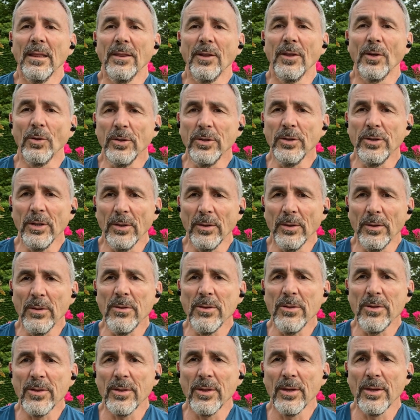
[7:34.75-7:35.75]
The good
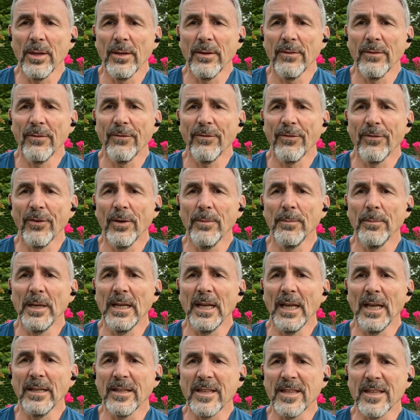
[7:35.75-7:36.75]
news from
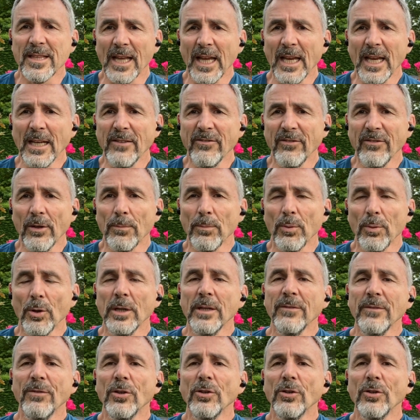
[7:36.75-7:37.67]
an understanding viewpoint,